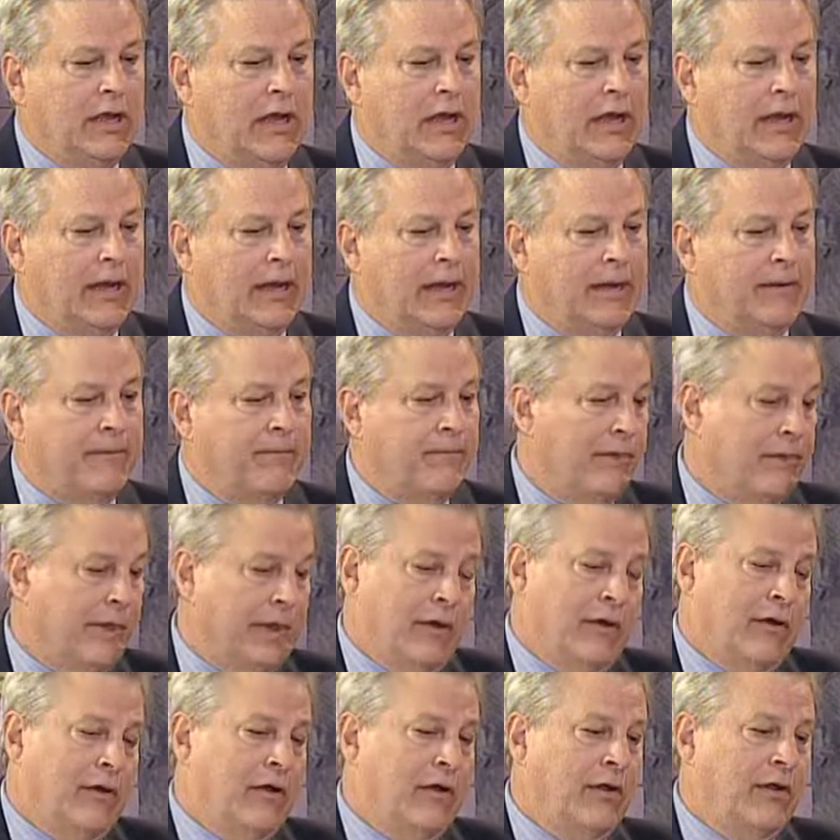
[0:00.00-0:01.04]
Uh, they
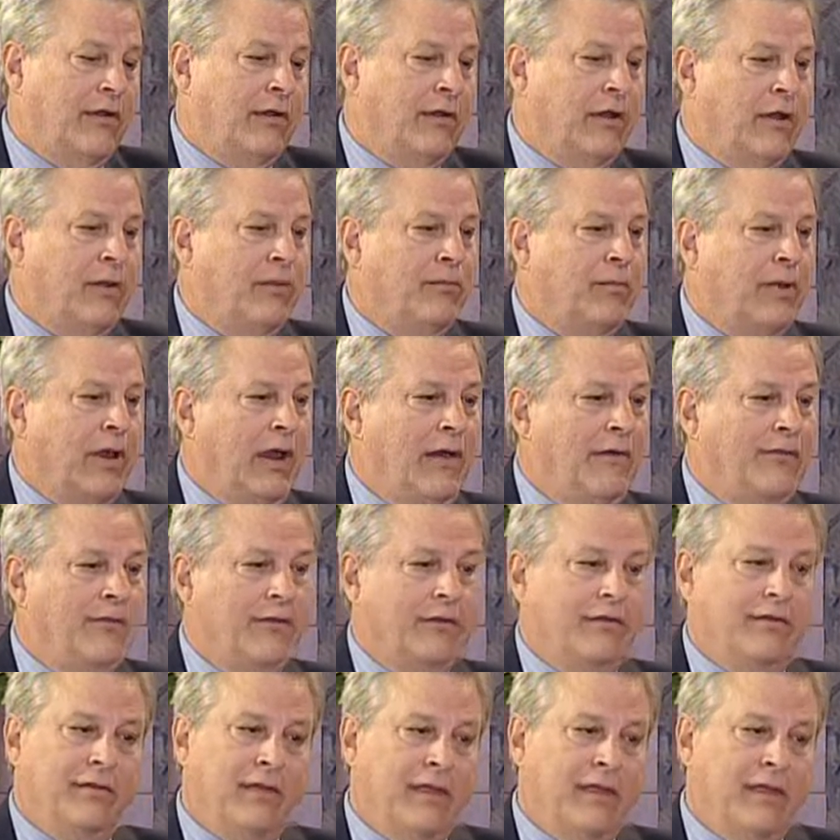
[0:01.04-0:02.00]
are a nonprofit.